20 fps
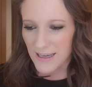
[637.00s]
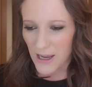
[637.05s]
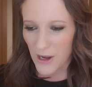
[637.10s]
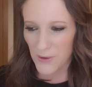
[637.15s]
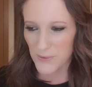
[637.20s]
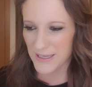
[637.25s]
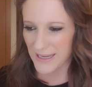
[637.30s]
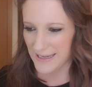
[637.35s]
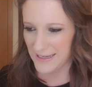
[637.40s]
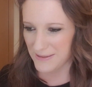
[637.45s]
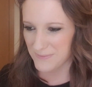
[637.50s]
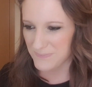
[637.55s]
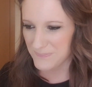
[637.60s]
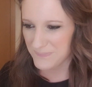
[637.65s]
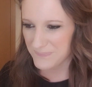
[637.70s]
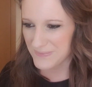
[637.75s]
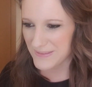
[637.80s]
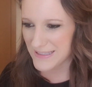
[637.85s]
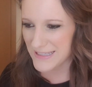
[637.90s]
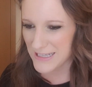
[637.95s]
Okay,
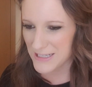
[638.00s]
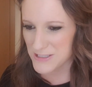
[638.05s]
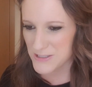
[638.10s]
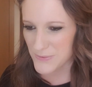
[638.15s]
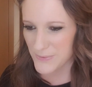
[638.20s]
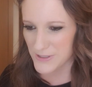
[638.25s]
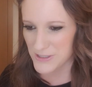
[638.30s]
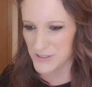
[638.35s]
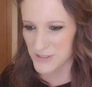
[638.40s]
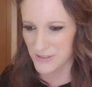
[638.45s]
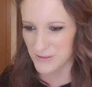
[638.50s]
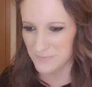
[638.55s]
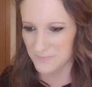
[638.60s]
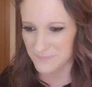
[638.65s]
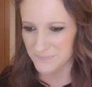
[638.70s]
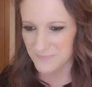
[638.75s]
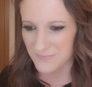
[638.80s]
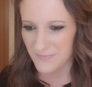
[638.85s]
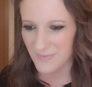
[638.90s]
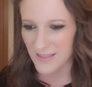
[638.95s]
next question.
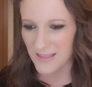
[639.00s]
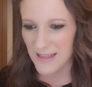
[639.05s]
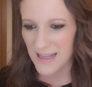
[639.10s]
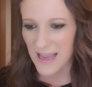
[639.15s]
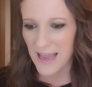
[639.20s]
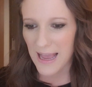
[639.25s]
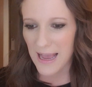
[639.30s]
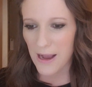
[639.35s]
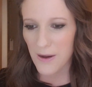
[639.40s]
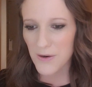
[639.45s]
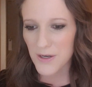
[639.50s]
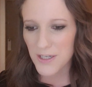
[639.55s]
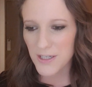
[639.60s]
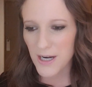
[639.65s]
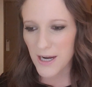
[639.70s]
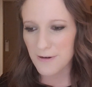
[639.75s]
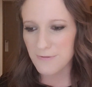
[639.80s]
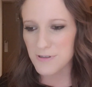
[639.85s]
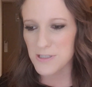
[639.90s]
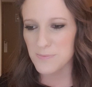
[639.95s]
How can
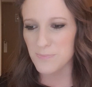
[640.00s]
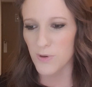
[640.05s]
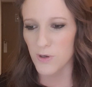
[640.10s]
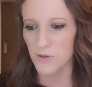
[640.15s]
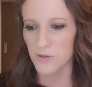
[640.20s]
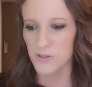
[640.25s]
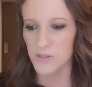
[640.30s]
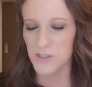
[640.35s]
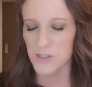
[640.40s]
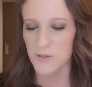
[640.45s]
I respond